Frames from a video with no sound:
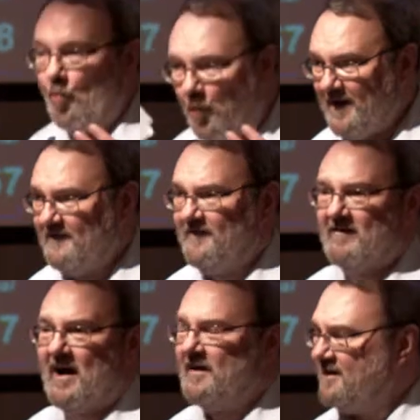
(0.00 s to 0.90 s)
we're
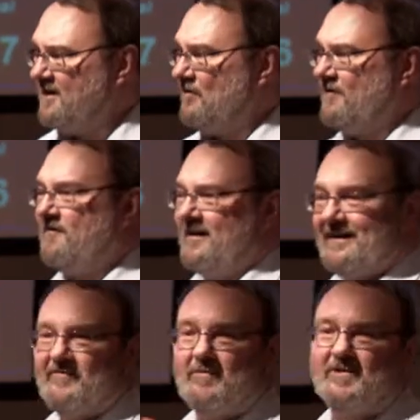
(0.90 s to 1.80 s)
very, I think you'll
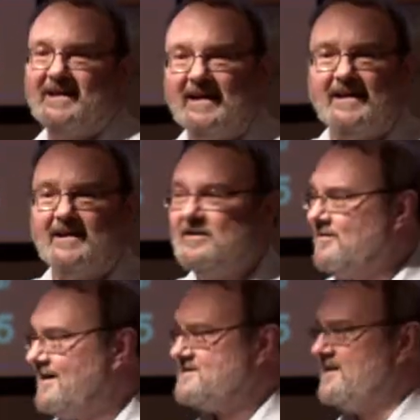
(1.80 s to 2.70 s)
find everybody here who
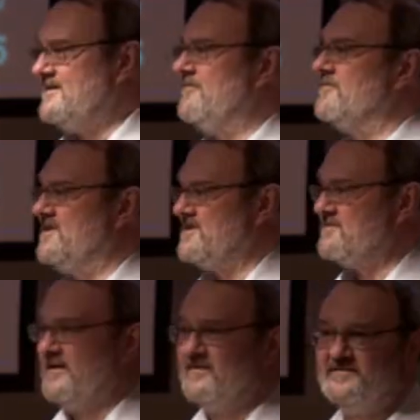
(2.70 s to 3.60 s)
has their different
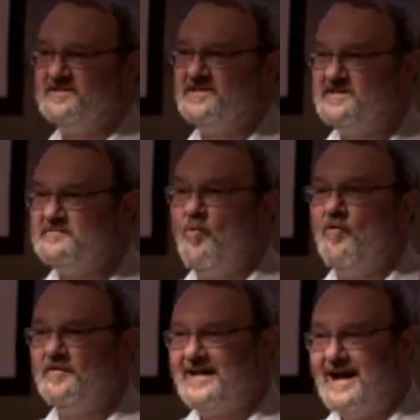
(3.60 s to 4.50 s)
experiences is
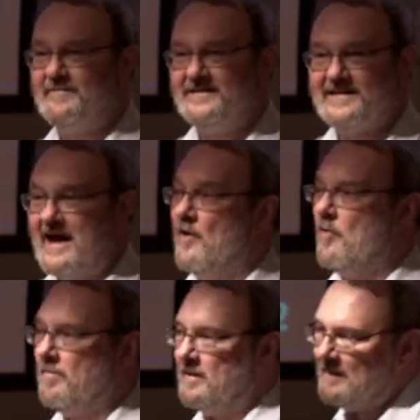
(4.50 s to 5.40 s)
more than happy to
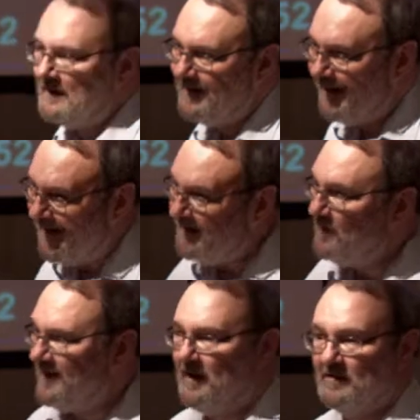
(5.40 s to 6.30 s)
help
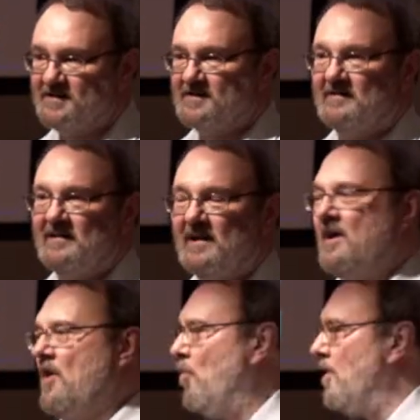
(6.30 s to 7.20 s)
anyone else.
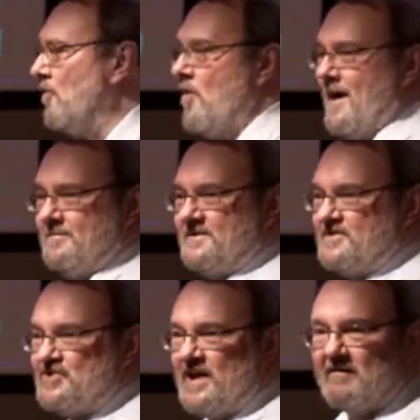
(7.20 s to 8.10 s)
We're all happy
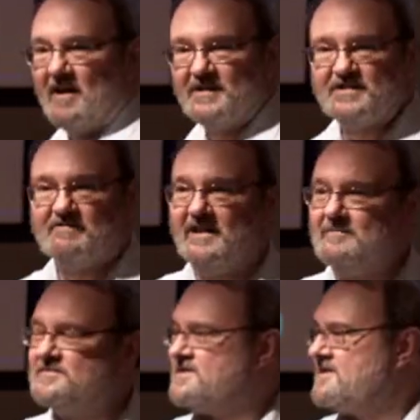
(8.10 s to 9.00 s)
to share our
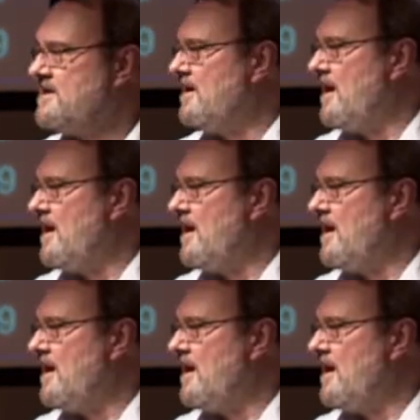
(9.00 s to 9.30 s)
scripts,